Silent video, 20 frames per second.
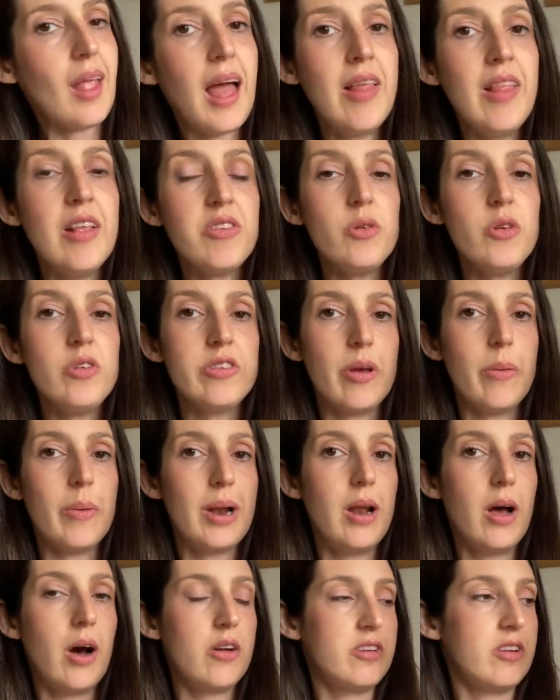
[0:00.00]
And there's also
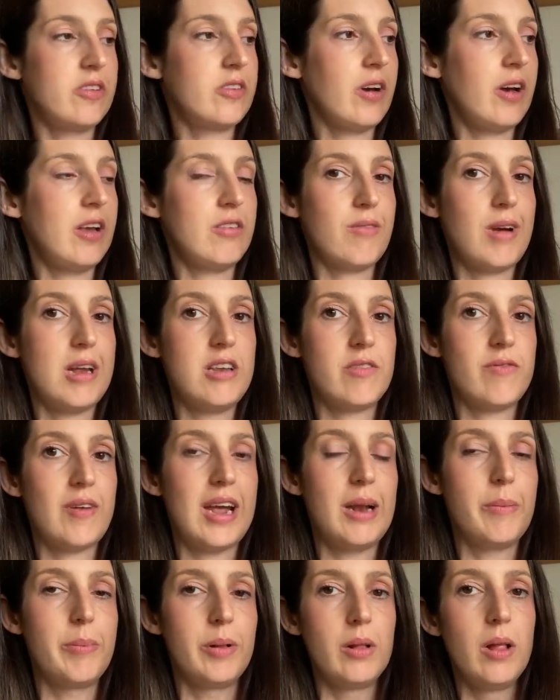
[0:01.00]
a larger size range
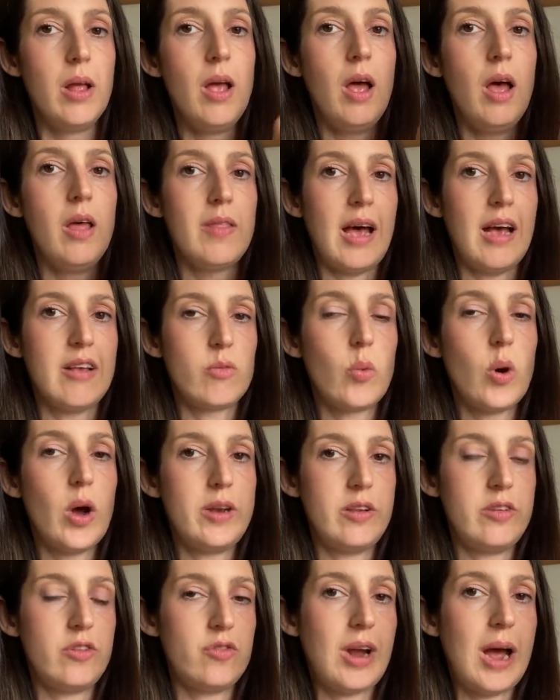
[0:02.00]
available that has
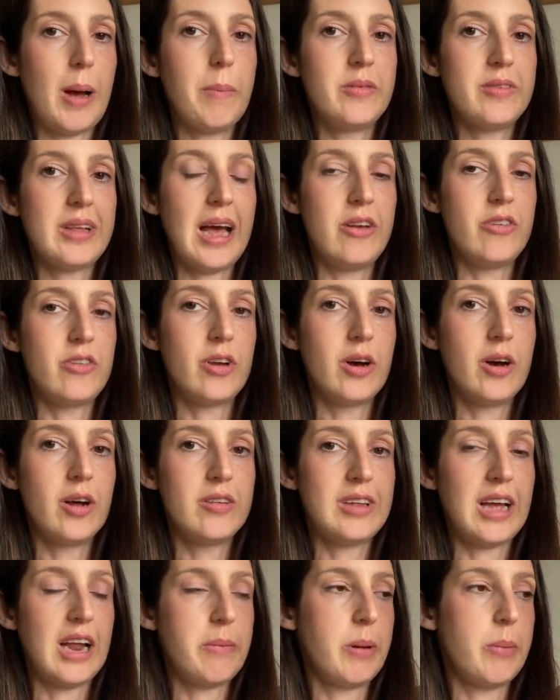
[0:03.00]
wider straps and
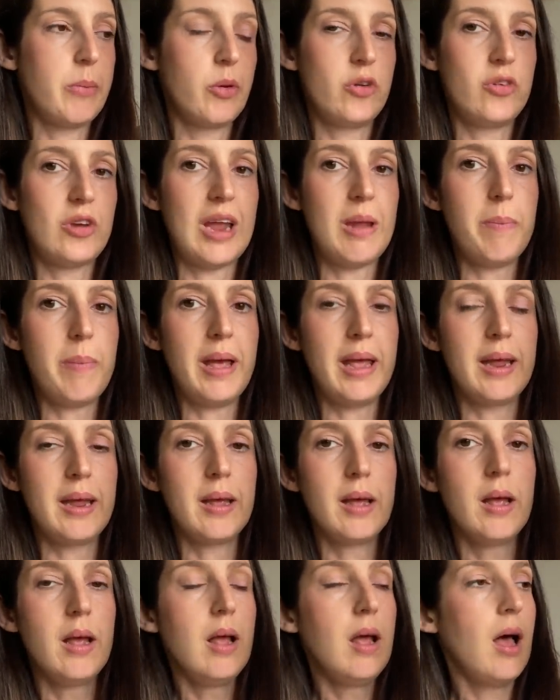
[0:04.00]
darts that add a bit more
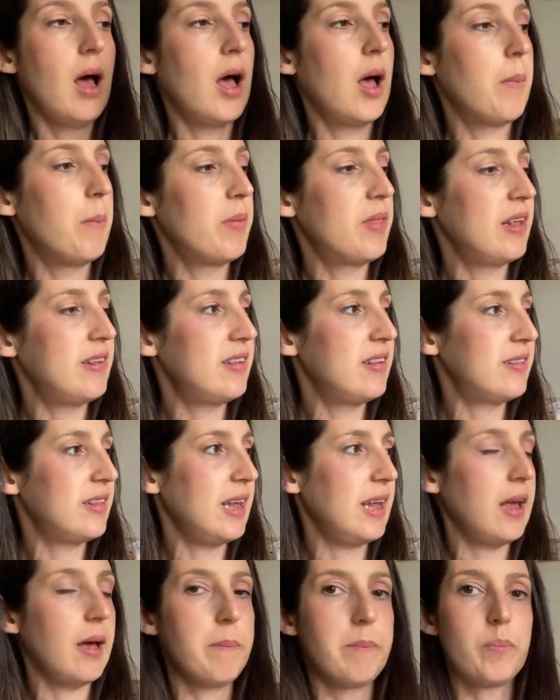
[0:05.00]
shaping. Um, but this is
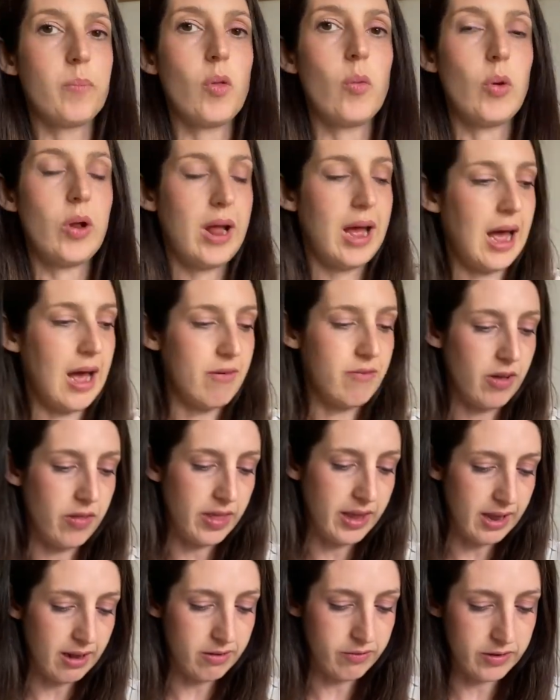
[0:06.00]
the um, one I have. I
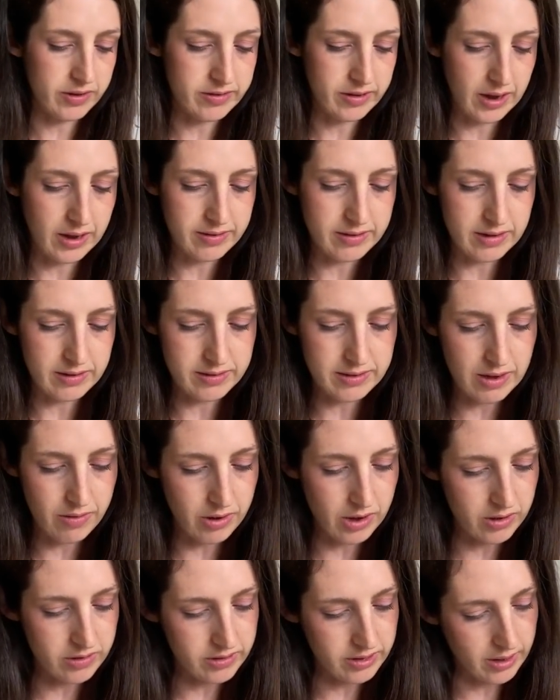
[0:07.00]
think it's for sizes
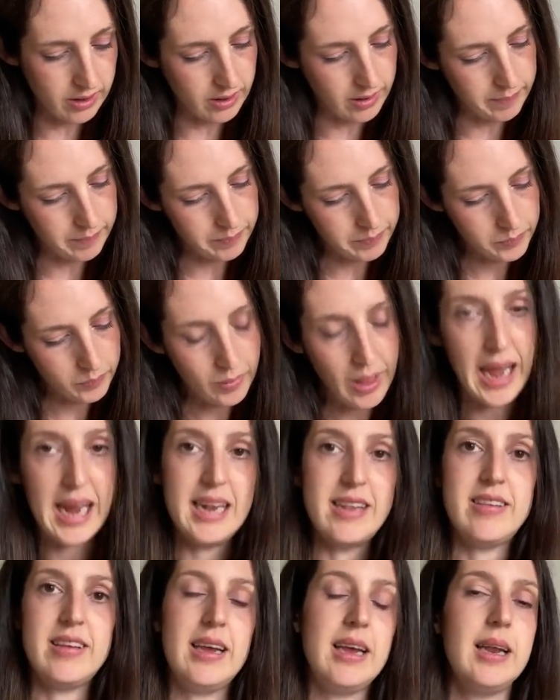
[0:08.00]
0 to
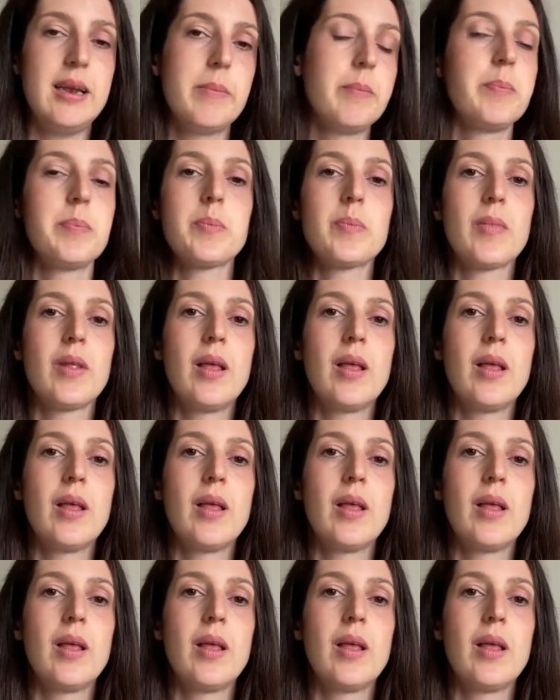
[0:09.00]
18.